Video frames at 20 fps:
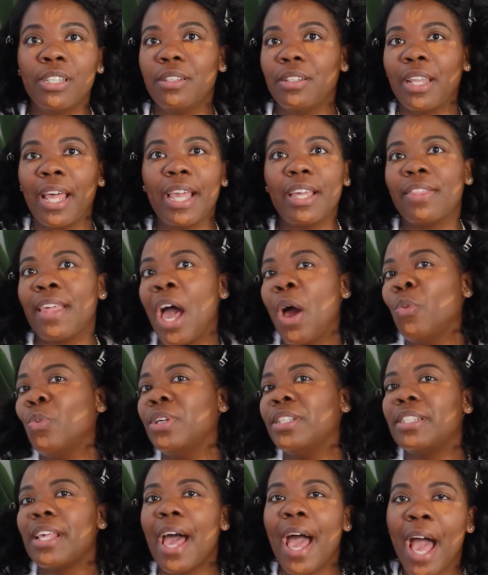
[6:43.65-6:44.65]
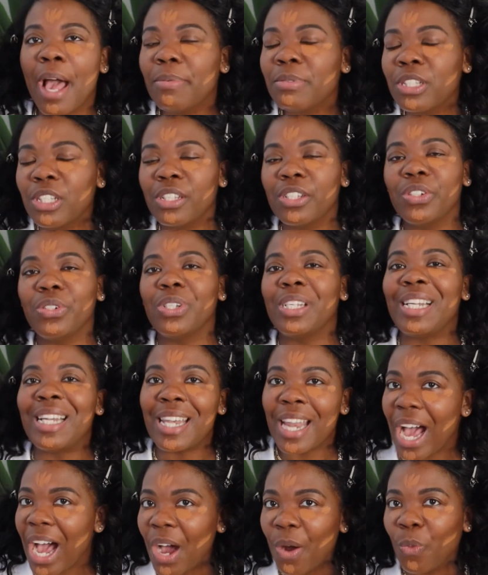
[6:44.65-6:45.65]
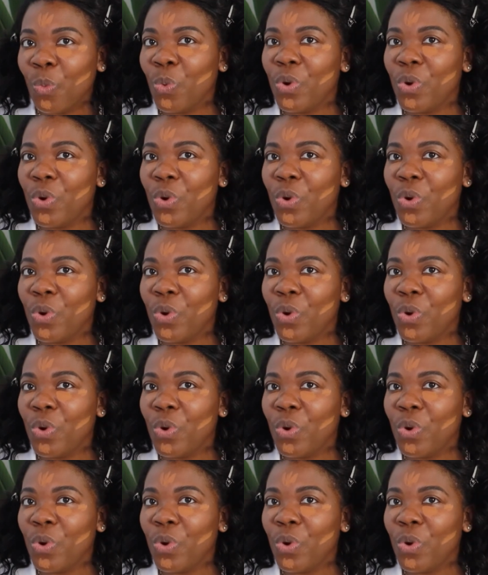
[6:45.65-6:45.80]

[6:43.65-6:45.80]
Like, that was absolutely not